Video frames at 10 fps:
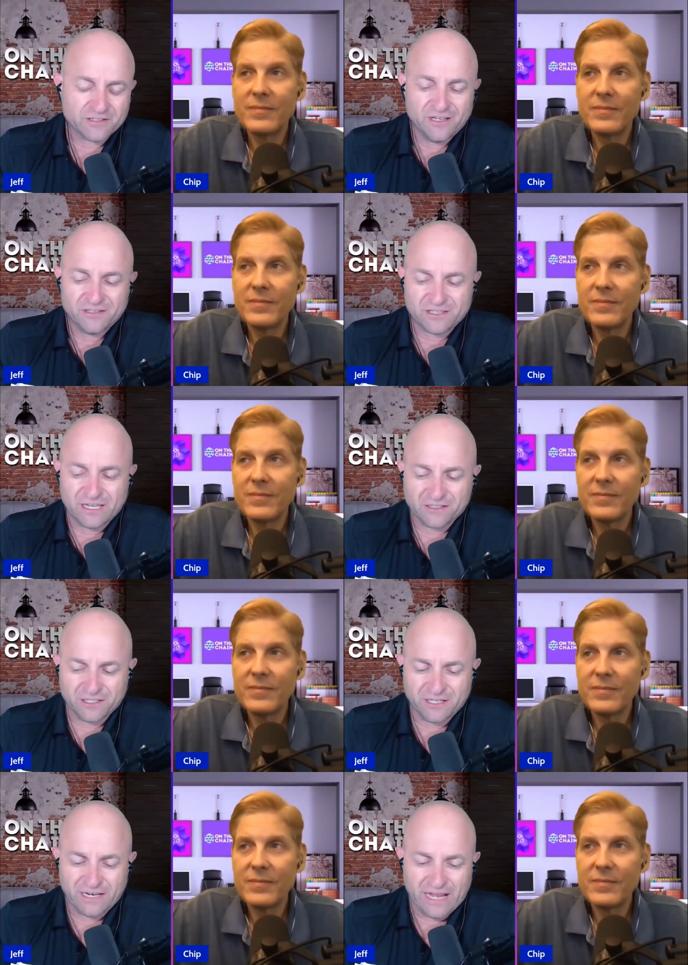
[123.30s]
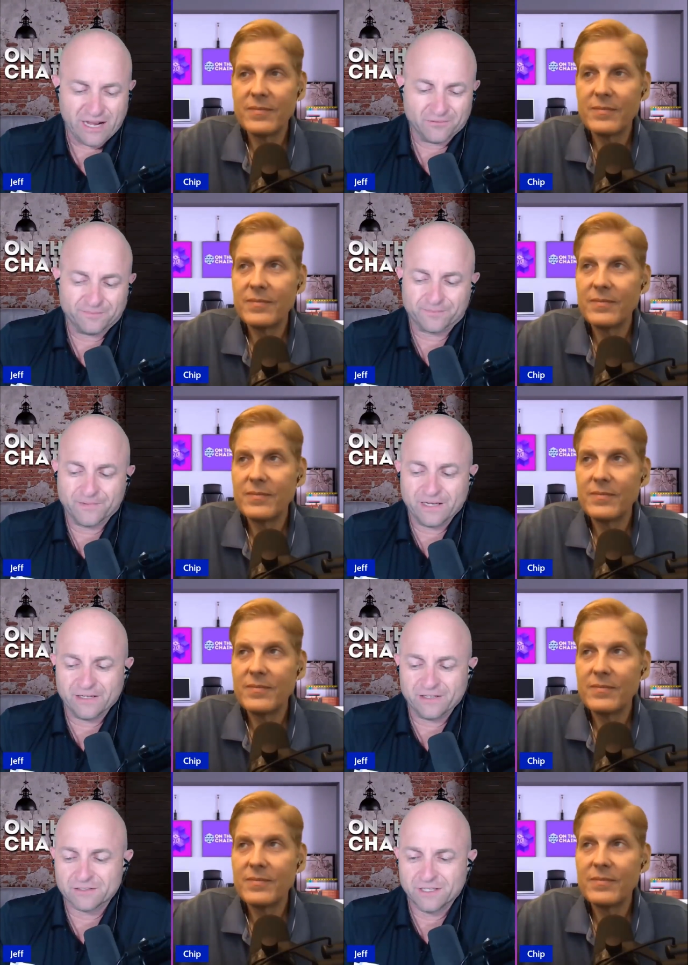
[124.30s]
Speaker 1: and he's singling it out,
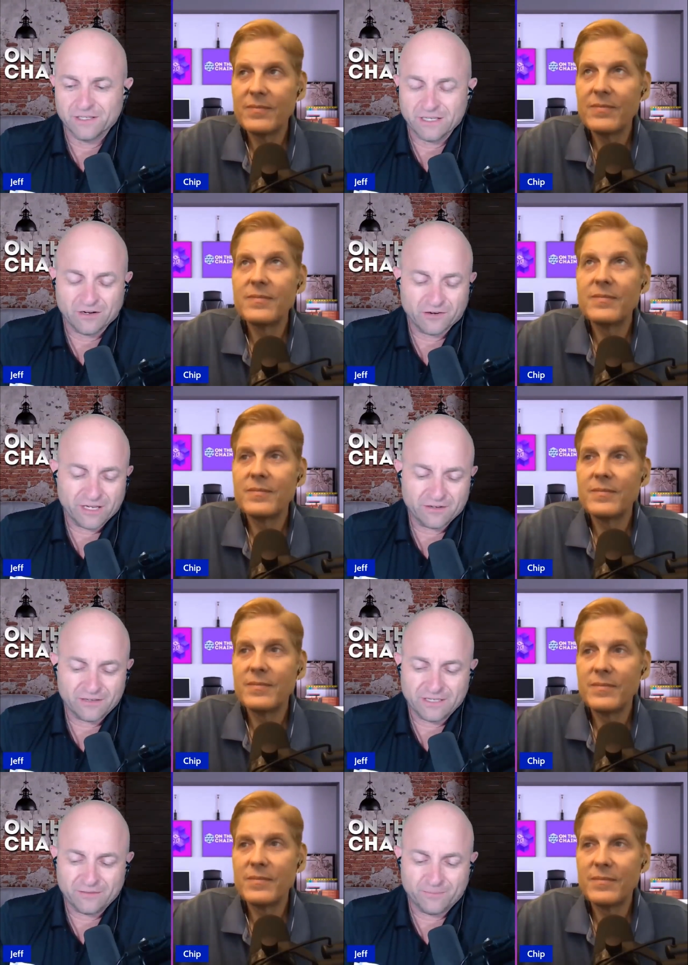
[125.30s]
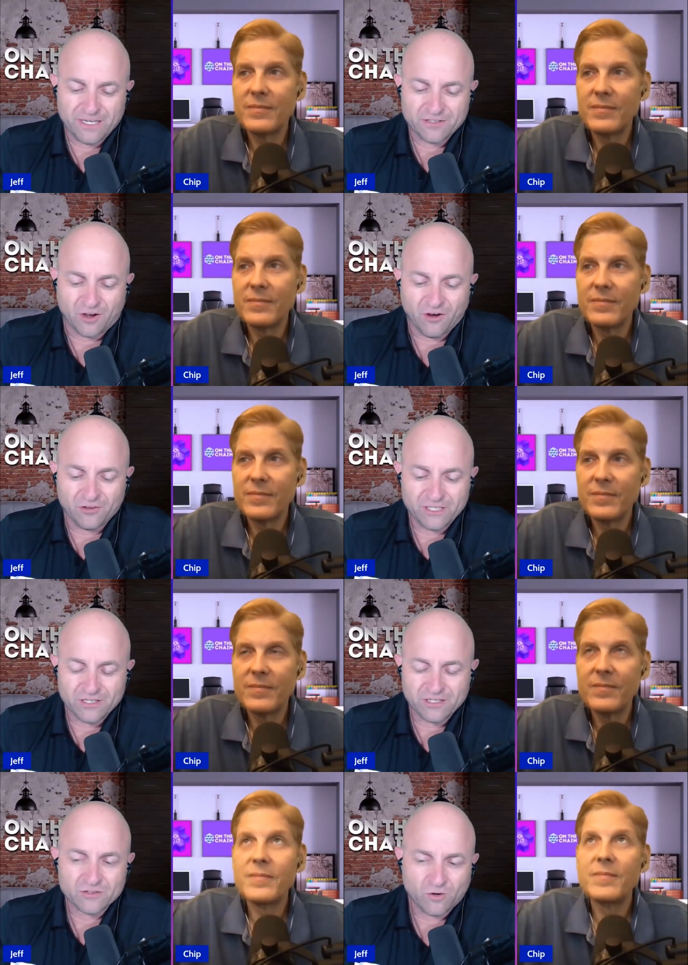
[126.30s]
and he's, you know, but he's all
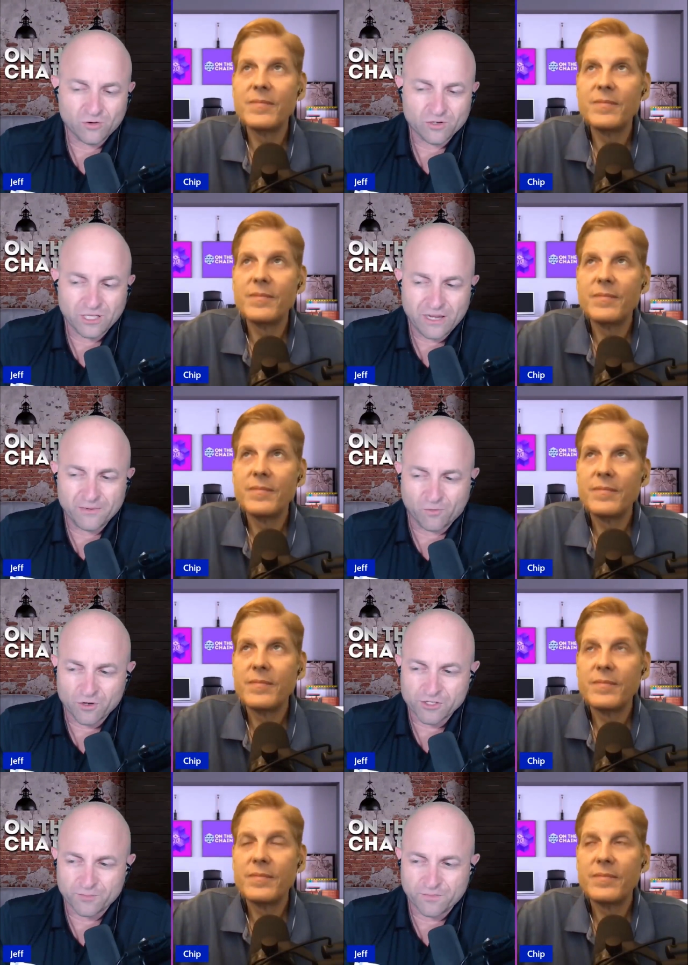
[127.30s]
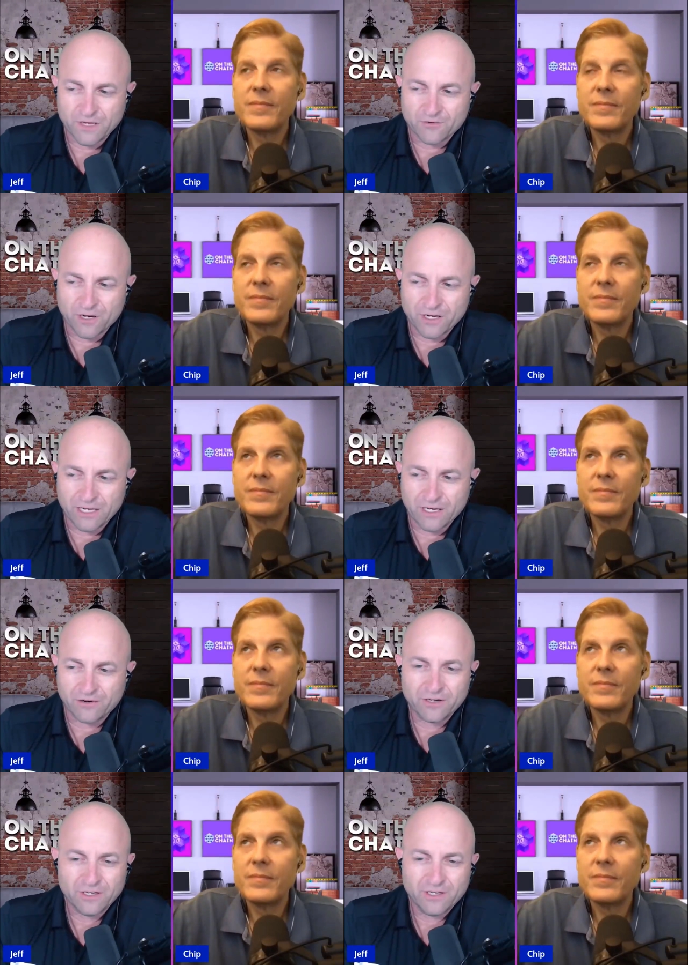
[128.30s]
into this whole climate worship thing right
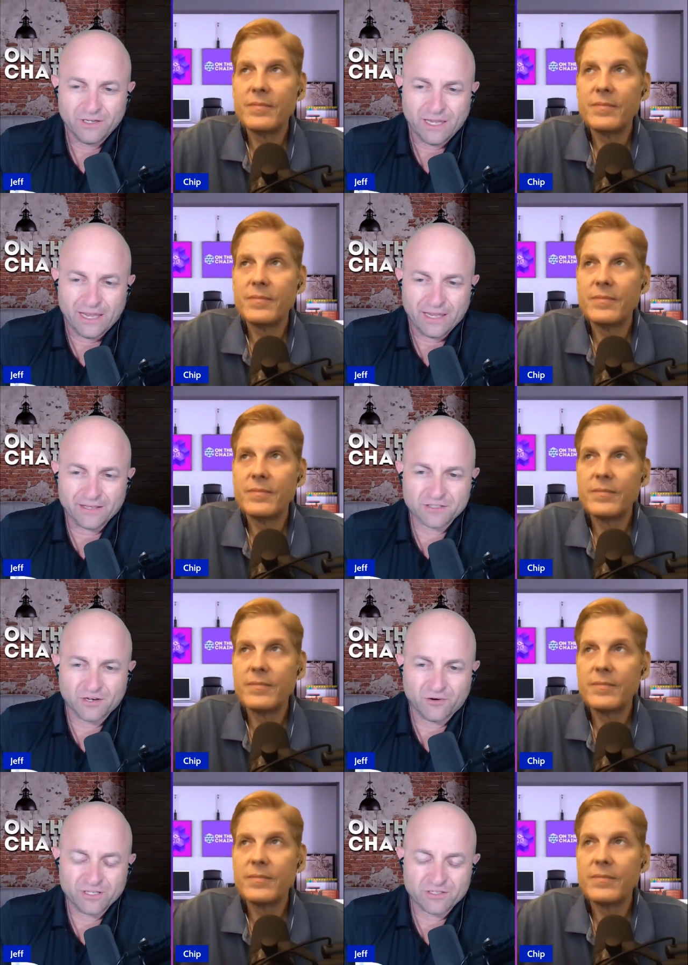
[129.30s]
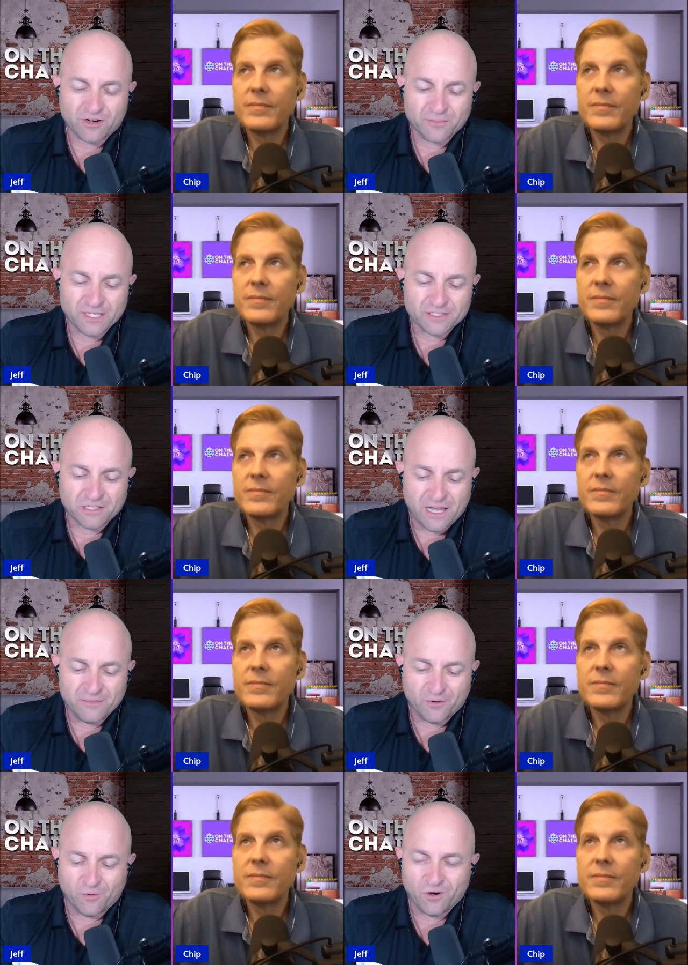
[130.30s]
now. And so he's talking about his
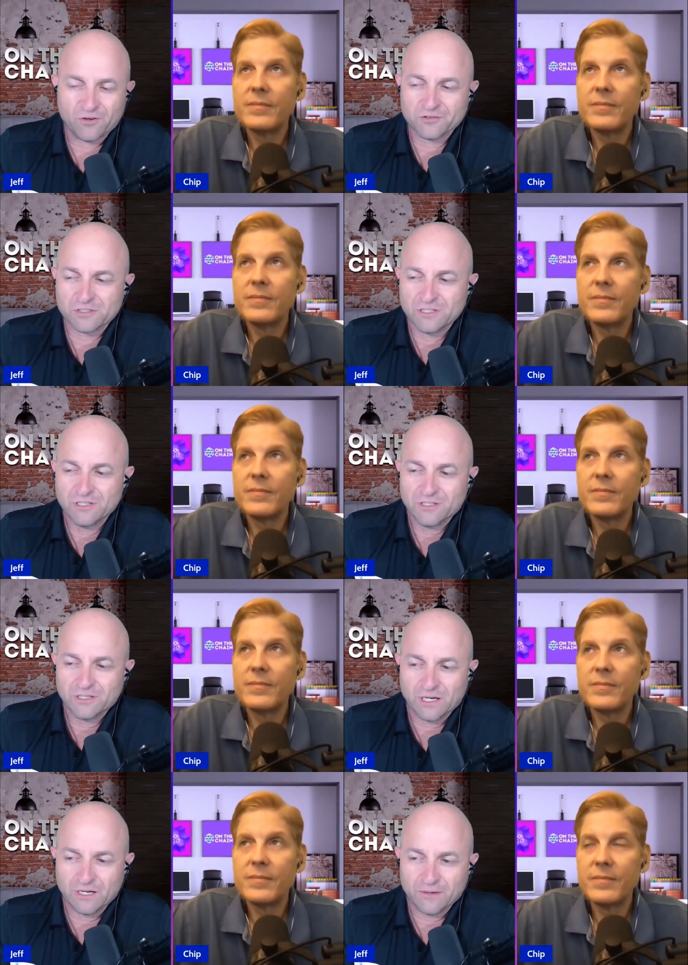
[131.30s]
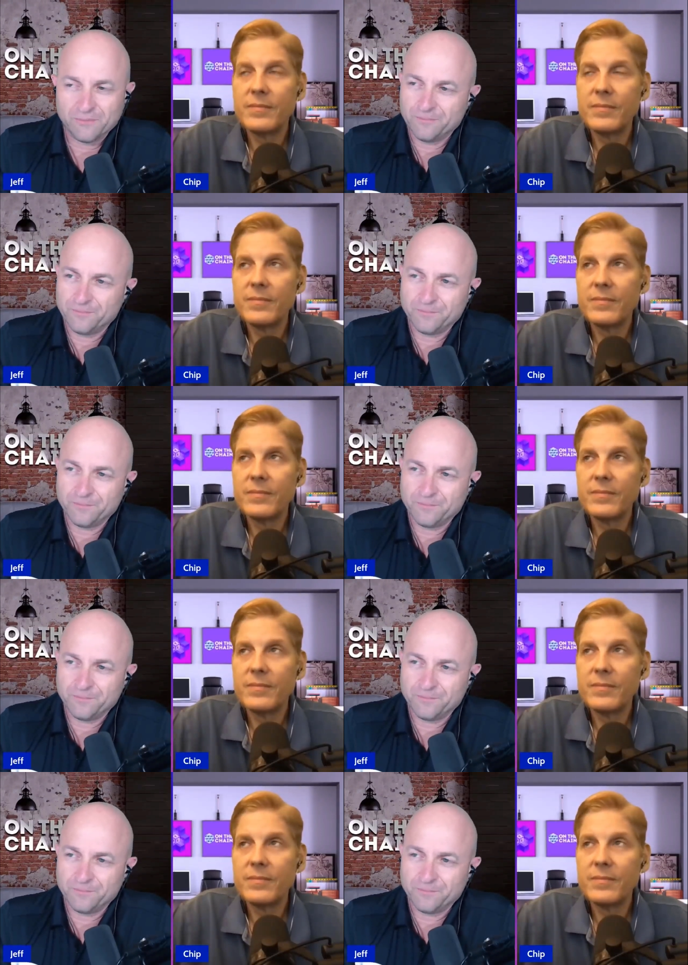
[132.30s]
climate walls. Man,